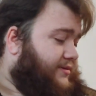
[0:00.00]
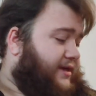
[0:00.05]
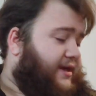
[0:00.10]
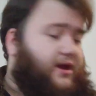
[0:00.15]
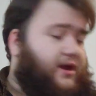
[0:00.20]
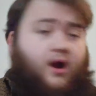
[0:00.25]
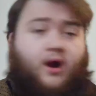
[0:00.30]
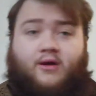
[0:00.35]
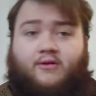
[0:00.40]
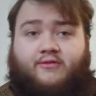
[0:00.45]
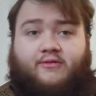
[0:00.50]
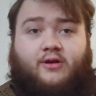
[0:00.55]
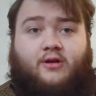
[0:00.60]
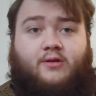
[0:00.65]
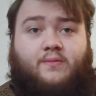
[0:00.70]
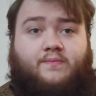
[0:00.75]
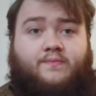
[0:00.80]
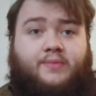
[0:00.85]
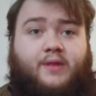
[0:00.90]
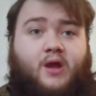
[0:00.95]
they
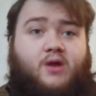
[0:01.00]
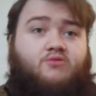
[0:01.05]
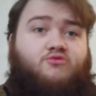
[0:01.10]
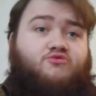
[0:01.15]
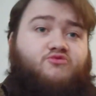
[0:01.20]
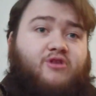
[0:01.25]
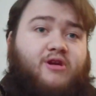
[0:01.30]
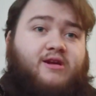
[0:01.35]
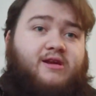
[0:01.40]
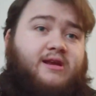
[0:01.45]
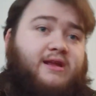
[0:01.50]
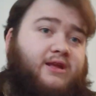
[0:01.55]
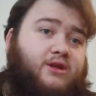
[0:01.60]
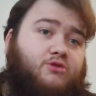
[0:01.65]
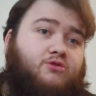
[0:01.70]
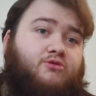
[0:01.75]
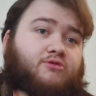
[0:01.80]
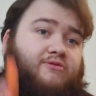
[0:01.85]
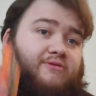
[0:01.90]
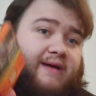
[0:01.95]
offer a really
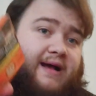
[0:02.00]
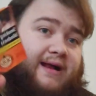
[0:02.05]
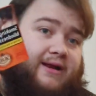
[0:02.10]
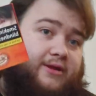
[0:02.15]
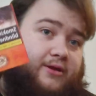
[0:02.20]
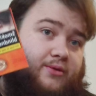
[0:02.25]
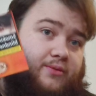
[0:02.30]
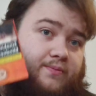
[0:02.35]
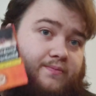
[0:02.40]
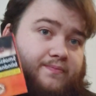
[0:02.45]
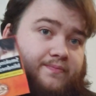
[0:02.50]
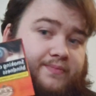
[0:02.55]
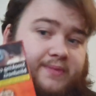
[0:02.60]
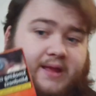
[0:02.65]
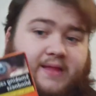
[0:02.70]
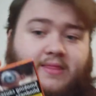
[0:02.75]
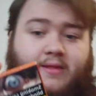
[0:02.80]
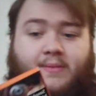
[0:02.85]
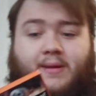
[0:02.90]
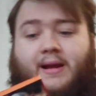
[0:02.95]
good value
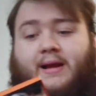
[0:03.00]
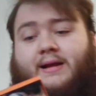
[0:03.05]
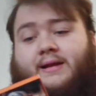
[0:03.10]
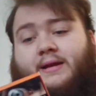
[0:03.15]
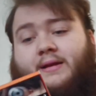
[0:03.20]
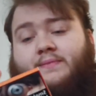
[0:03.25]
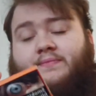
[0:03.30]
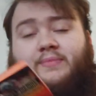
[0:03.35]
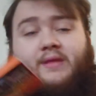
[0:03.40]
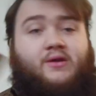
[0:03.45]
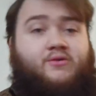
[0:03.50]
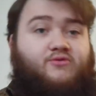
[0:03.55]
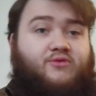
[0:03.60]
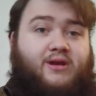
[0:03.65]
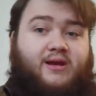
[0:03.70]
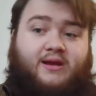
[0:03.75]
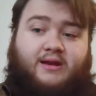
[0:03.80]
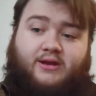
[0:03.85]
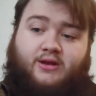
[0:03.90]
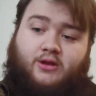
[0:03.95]
in the market. They
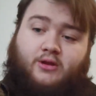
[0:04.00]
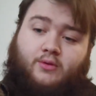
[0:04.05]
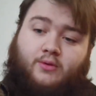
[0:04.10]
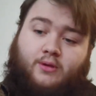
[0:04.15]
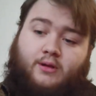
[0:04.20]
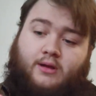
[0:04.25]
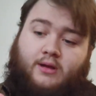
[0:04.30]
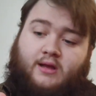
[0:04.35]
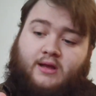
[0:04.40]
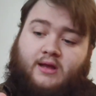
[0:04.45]
really do.